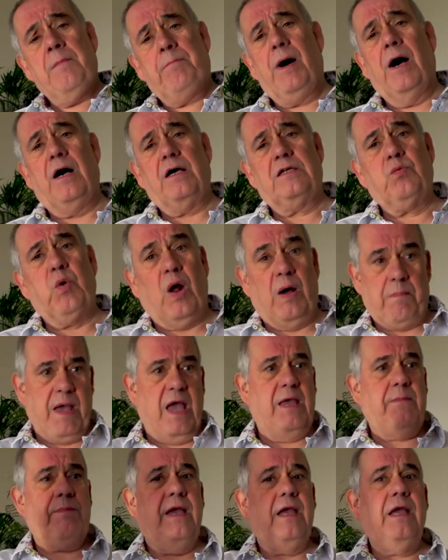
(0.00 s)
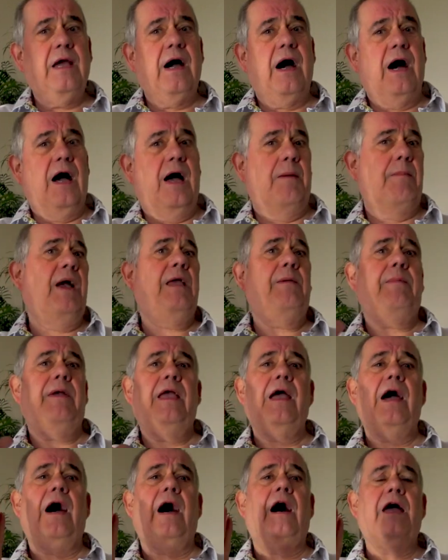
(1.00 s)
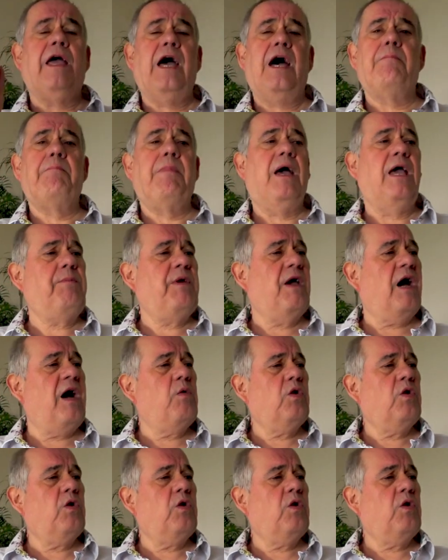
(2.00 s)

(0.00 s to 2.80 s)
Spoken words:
But what? Maybe I am. Maybe I